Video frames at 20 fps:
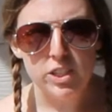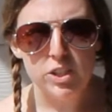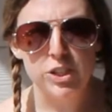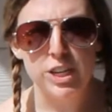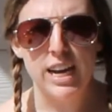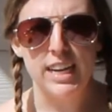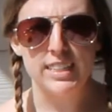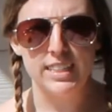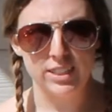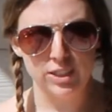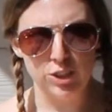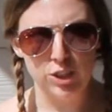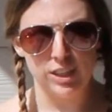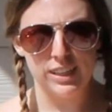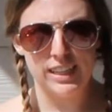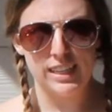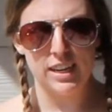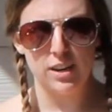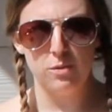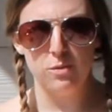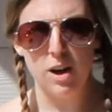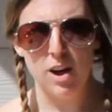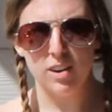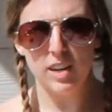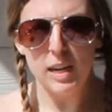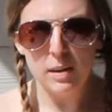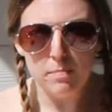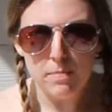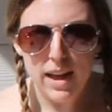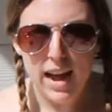It's Jazzy Jolene and
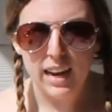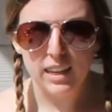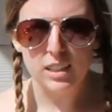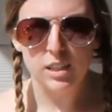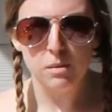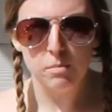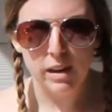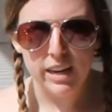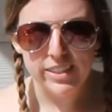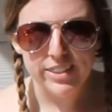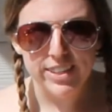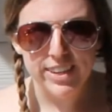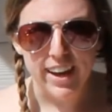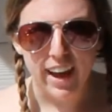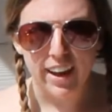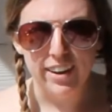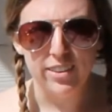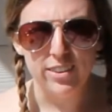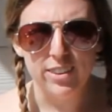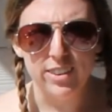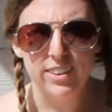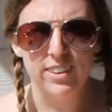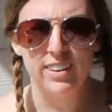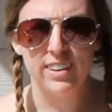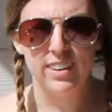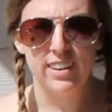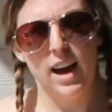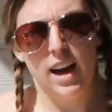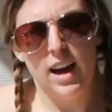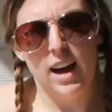welcome back to my channel.
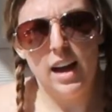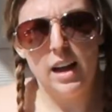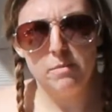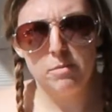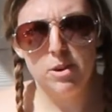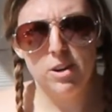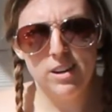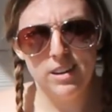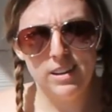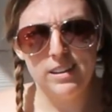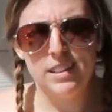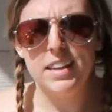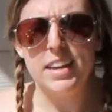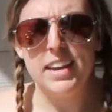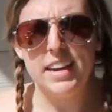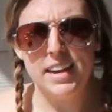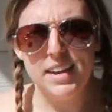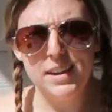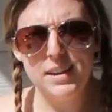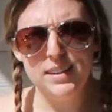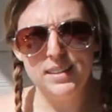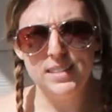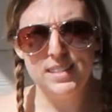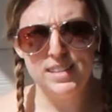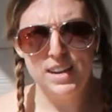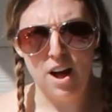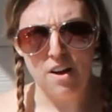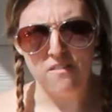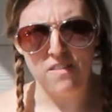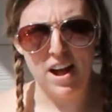I'm currently in
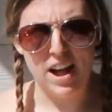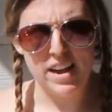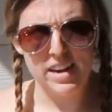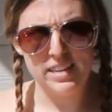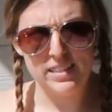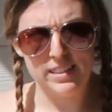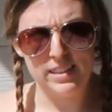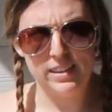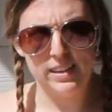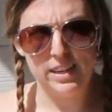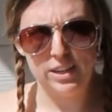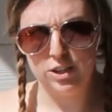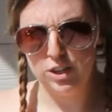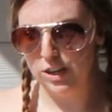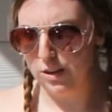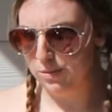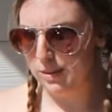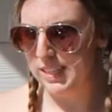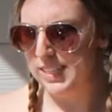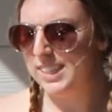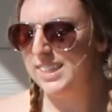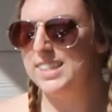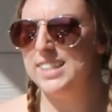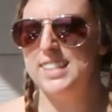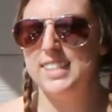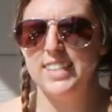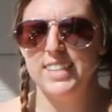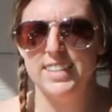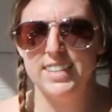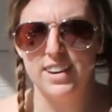self-isolation with
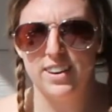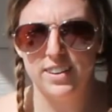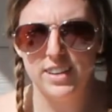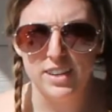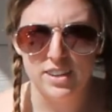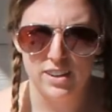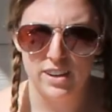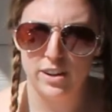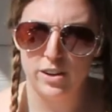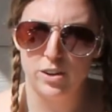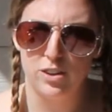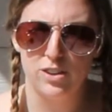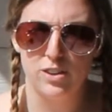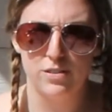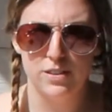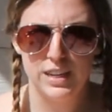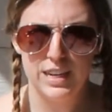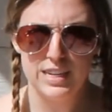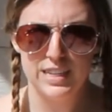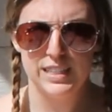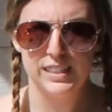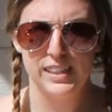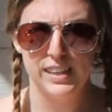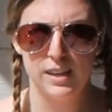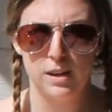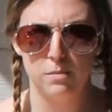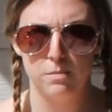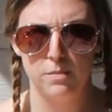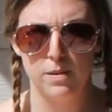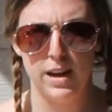Sissy down here. I don't know if you can
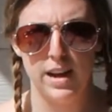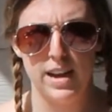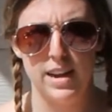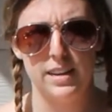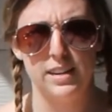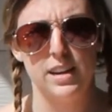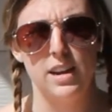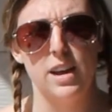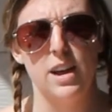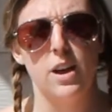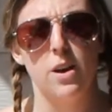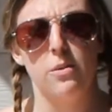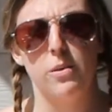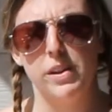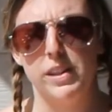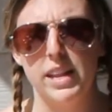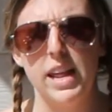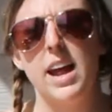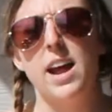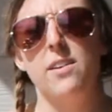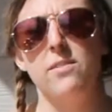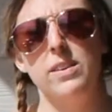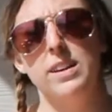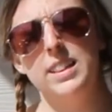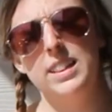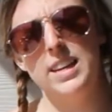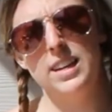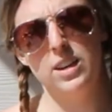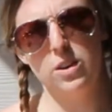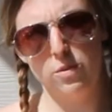see her, but with
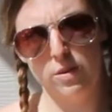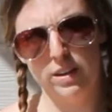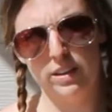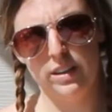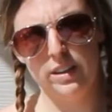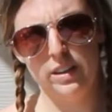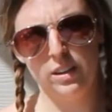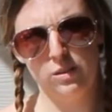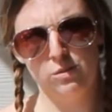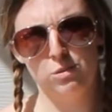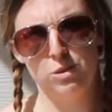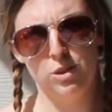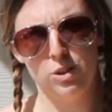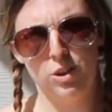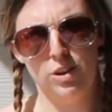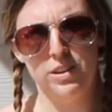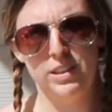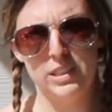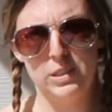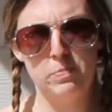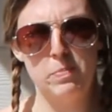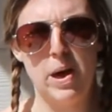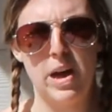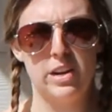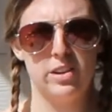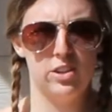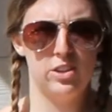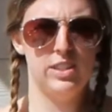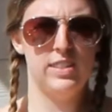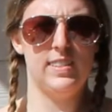everything going on in the world, it's
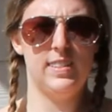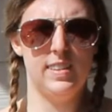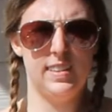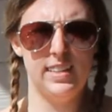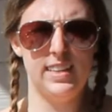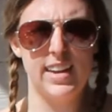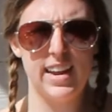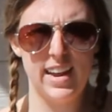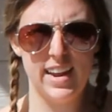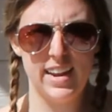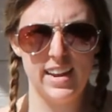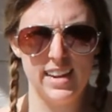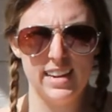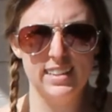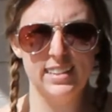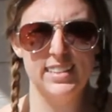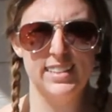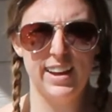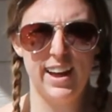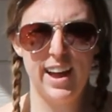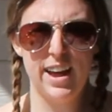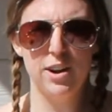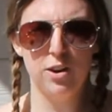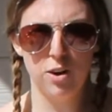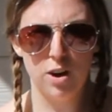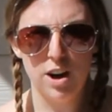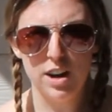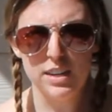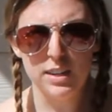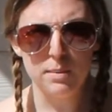better just to stay
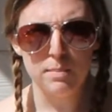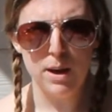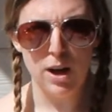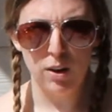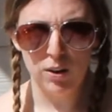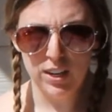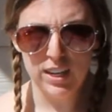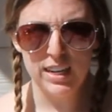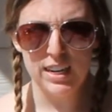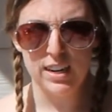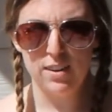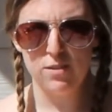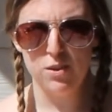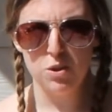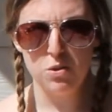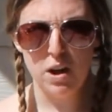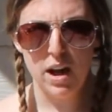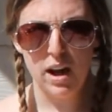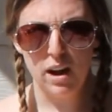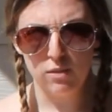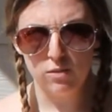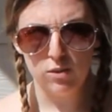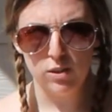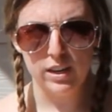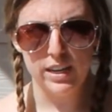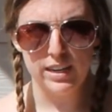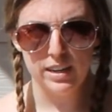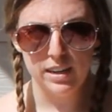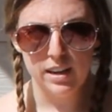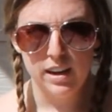inside or on your balcony if you
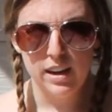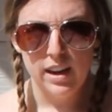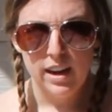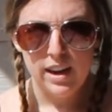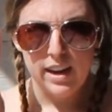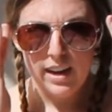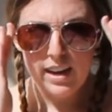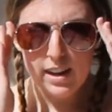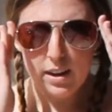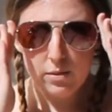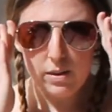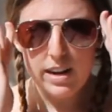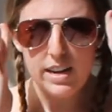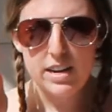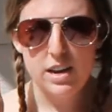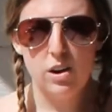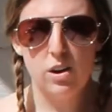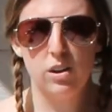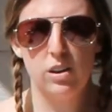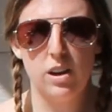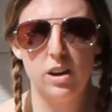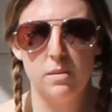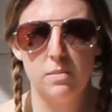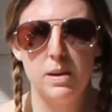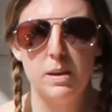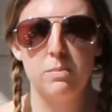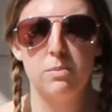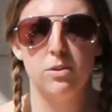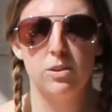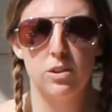have one. And right now a
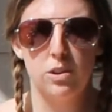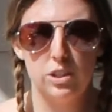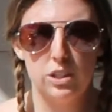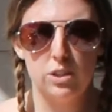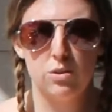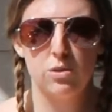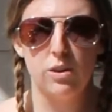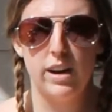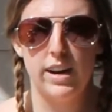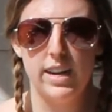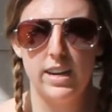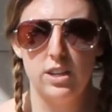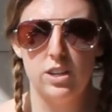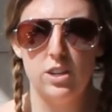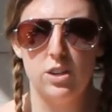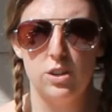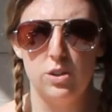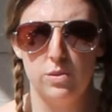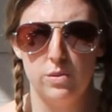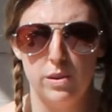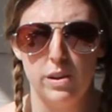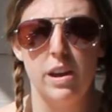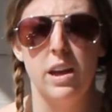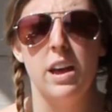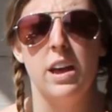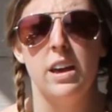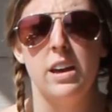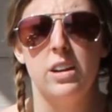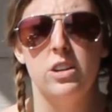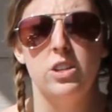lot of people are just trying
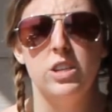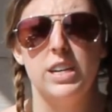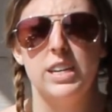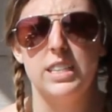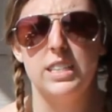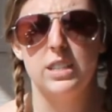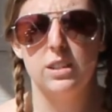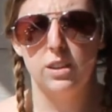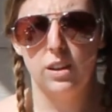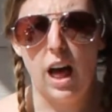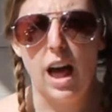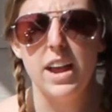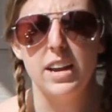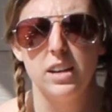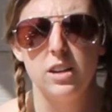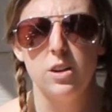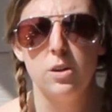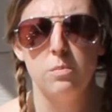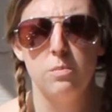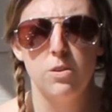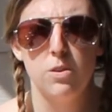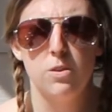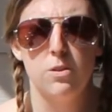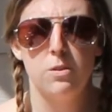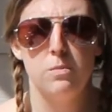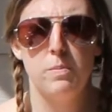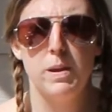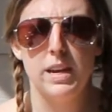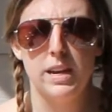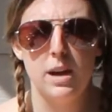to just lighten their
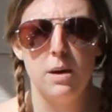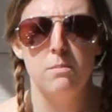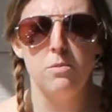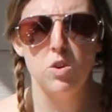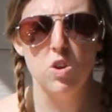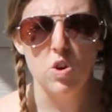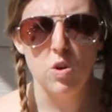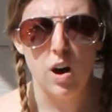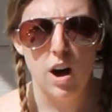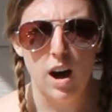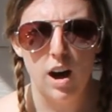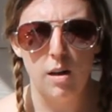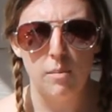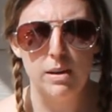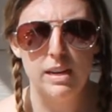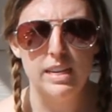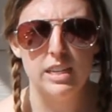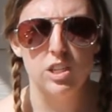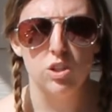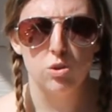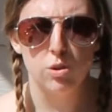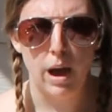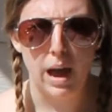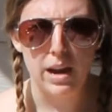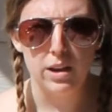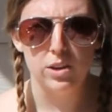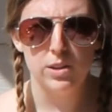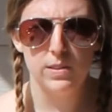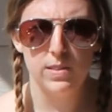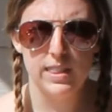mood, pick up new hobbies,
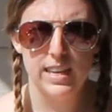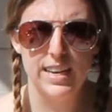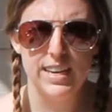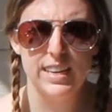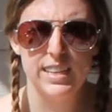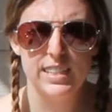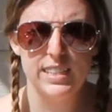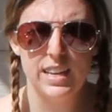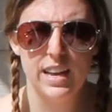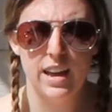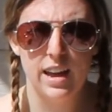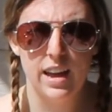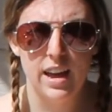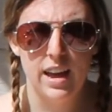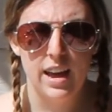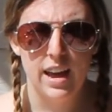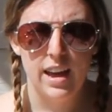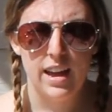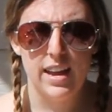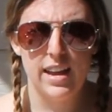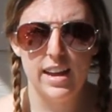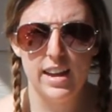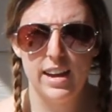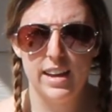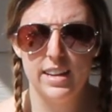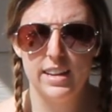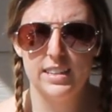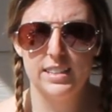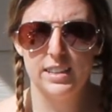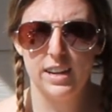try new things.
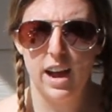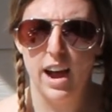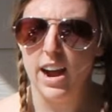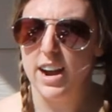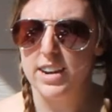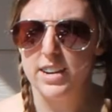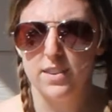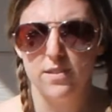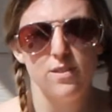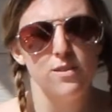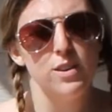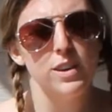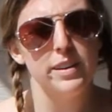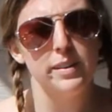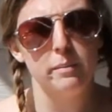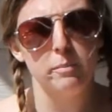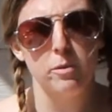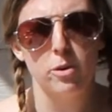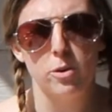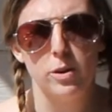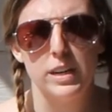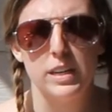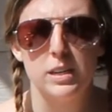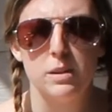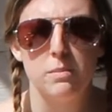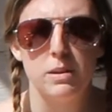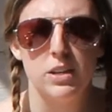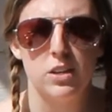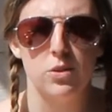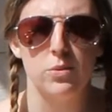And that's kind of what I'm
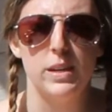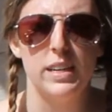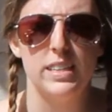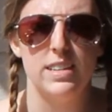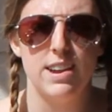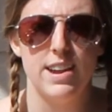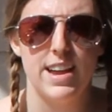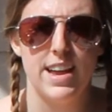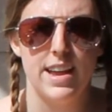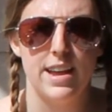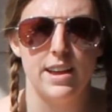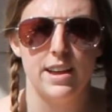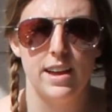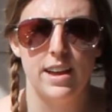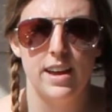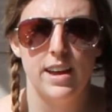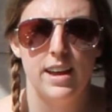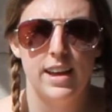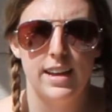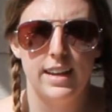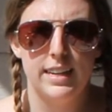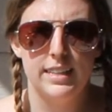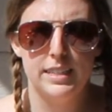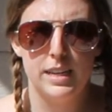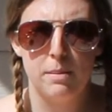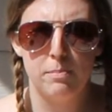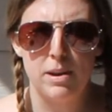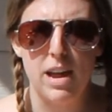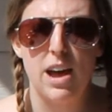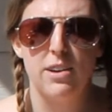going to be doing today.
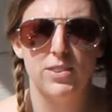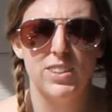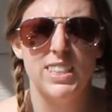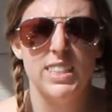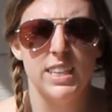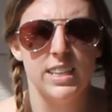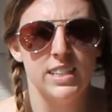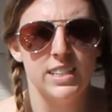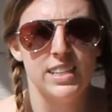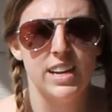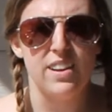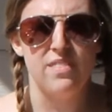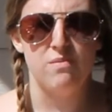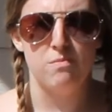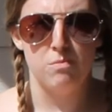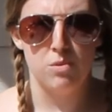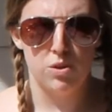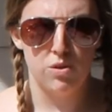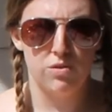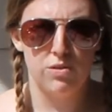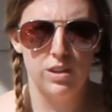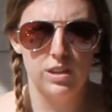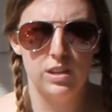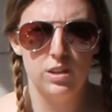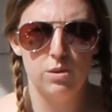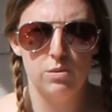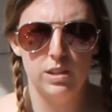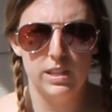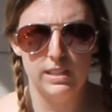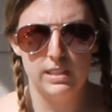Except ever since I've moved
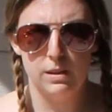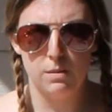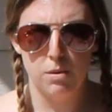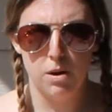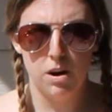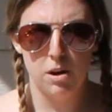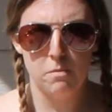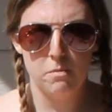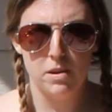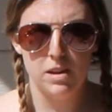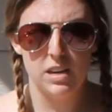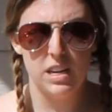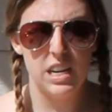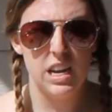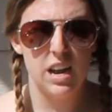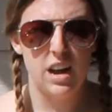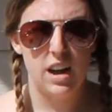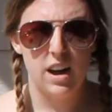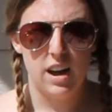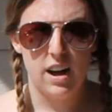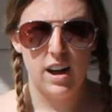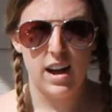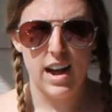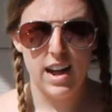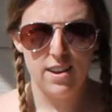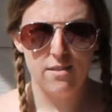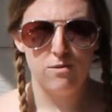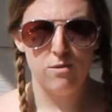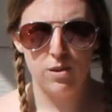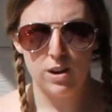into this apartment,
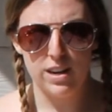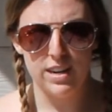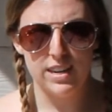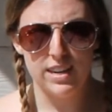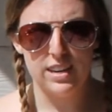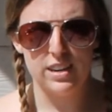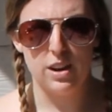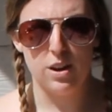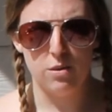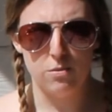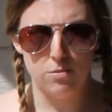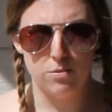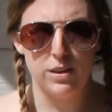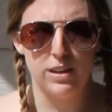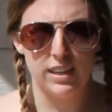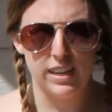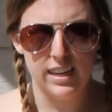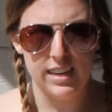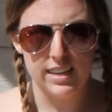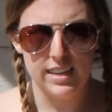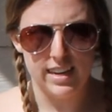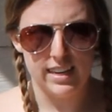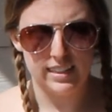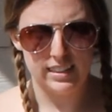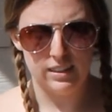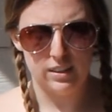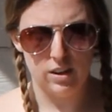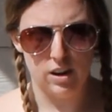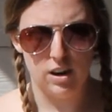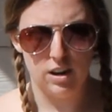I've wanted a really
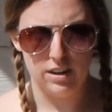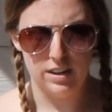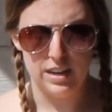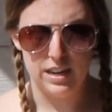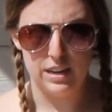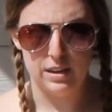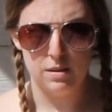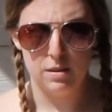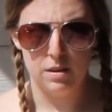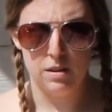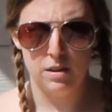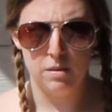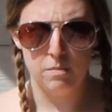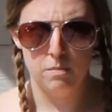nice garden.